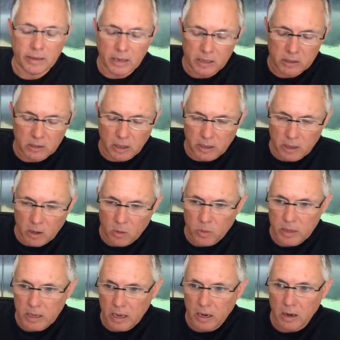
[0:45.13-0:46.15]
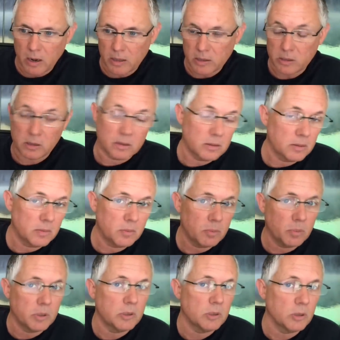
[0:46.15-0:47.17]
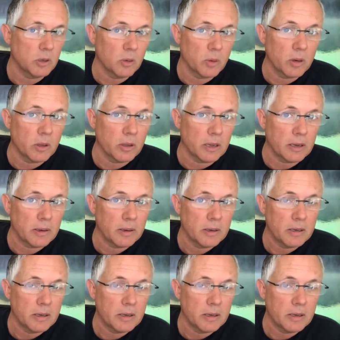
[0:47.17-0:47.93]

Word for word: Yes, I know we get it, Austin, but do you really?